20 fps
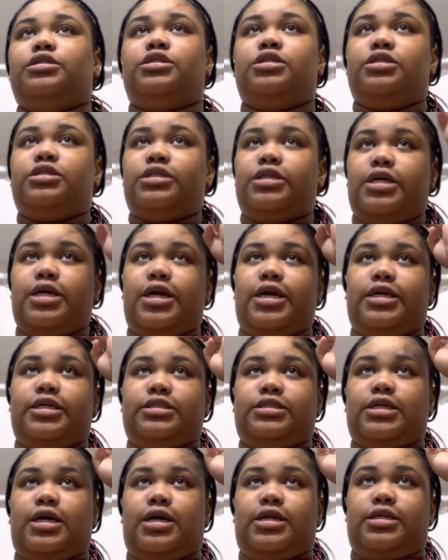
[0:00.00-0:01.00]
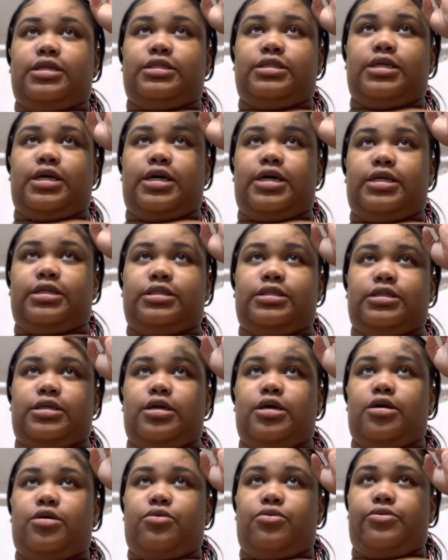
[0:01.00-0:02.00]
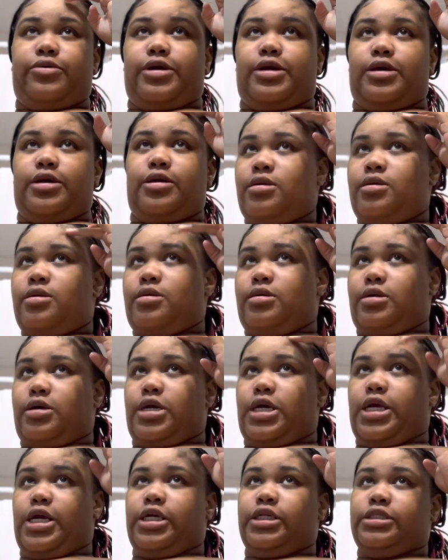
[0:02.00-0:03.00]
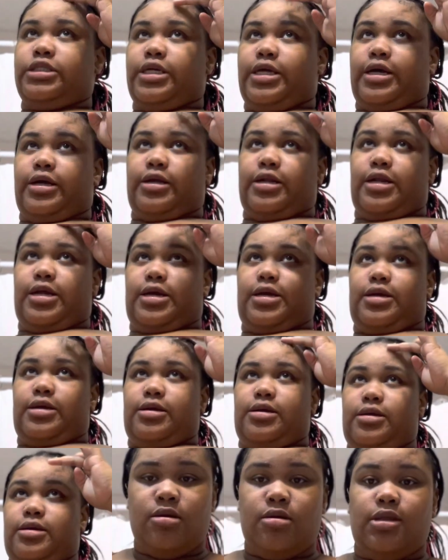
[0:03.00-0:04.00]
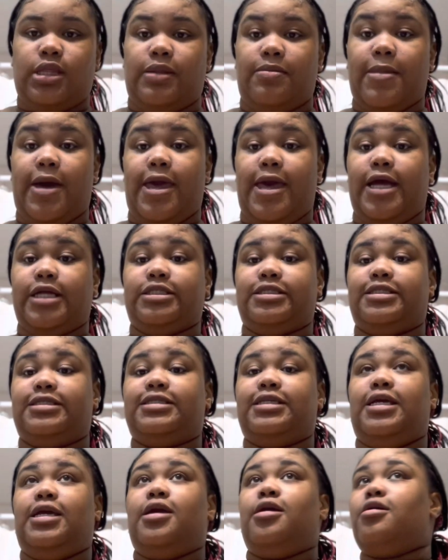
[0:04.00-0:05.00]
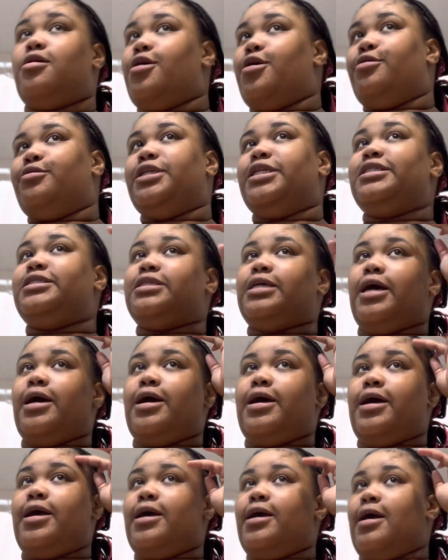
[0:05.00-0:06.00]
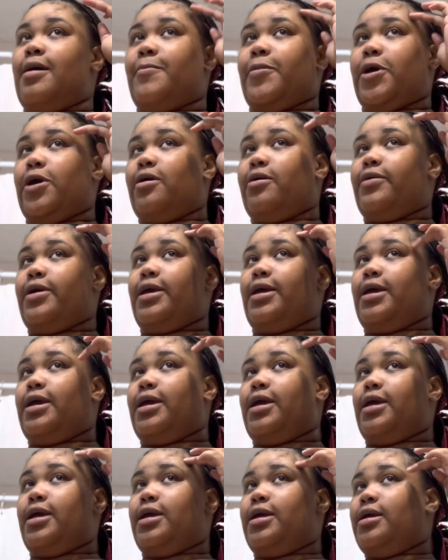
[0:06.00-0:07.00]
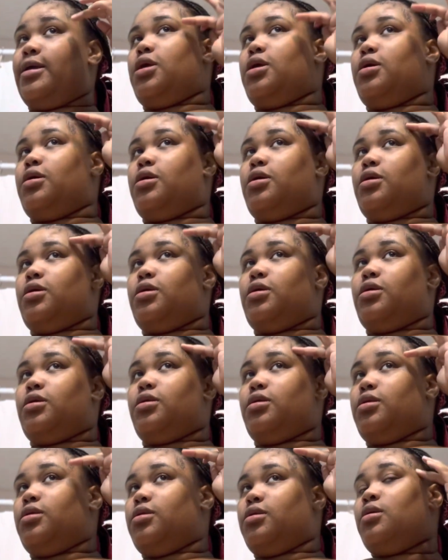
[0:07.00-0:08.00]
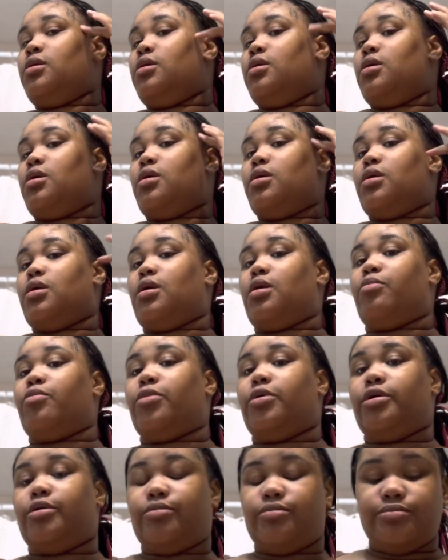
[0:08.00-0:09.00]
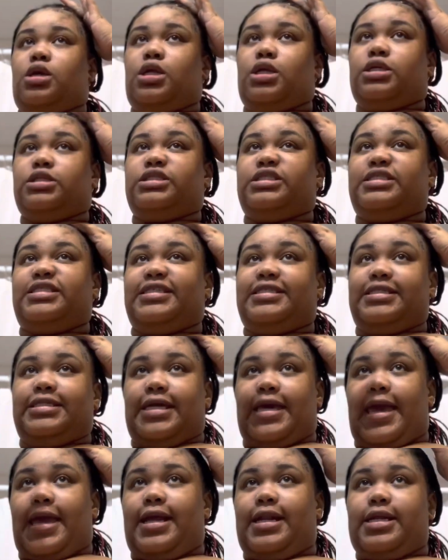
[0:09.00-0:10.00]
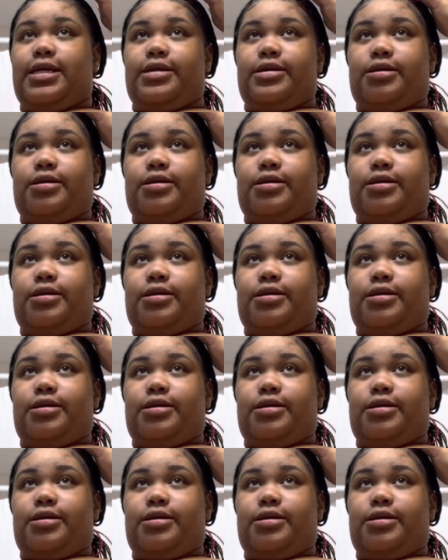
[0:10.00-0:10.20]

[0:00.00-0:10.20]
just in case I decide to go with a hairstyle that you might have to see on this side, I'm gonna go ahead and I'm gonna get it situated.